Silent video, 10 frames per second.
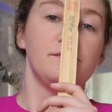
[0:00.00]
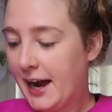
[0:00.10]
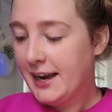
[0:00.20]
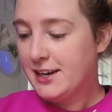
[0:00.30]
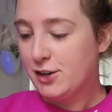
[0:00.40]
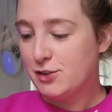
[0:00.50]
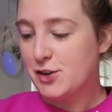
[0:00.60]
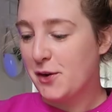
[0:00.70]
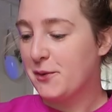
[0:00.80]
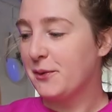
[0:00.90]
I
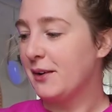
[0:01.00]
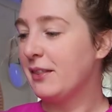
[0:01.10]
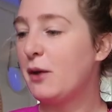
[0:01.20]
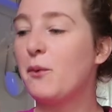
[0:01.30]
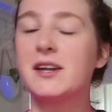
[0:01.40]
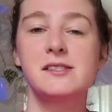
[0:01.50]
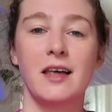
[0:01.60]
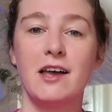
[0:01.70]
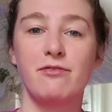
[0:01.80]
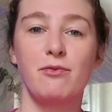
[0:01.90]
don't, like, what is
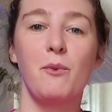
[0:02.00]
life?